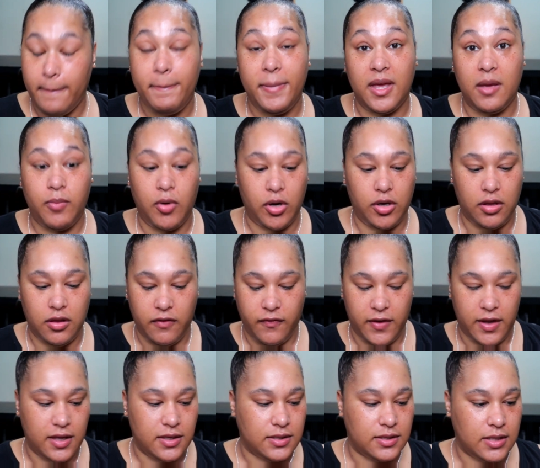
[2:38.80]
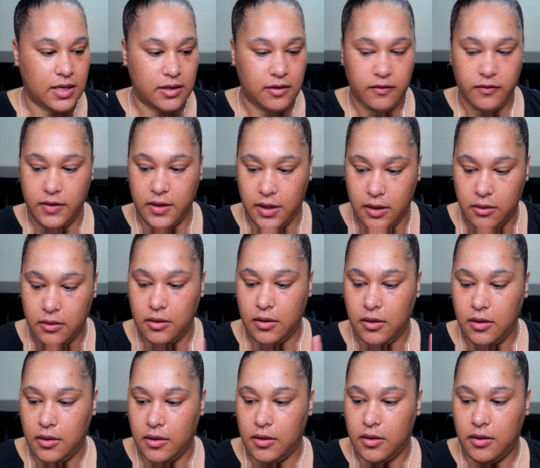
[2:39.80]
big part of the face, kind of the
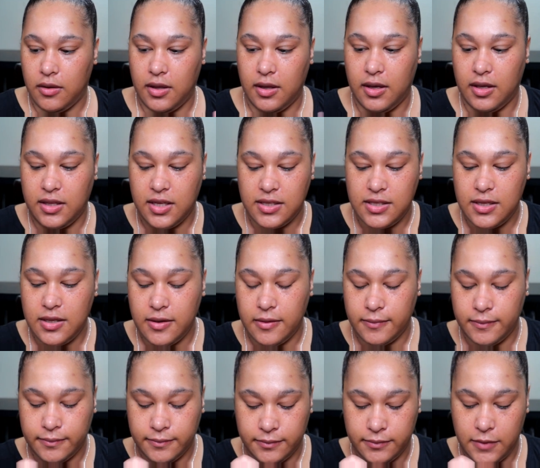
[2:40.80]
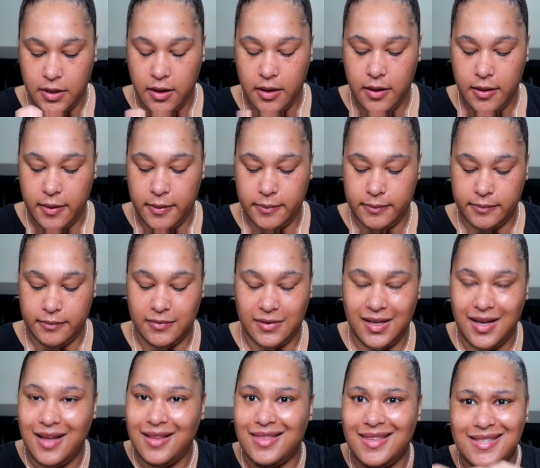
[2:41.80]
thing. It doesn't,
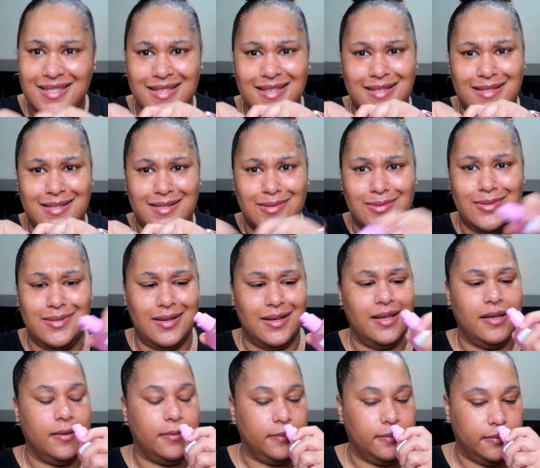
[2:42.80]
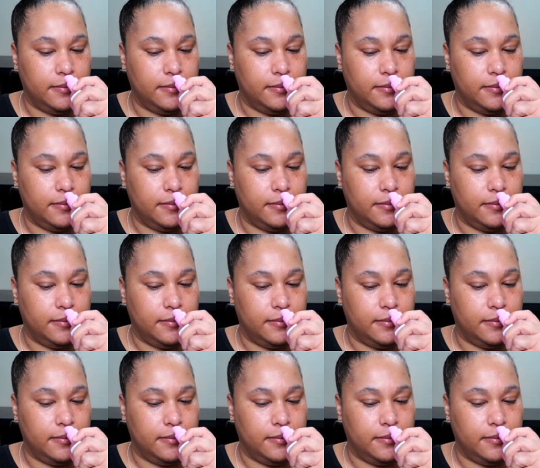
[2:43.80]
God, this thing is so tight.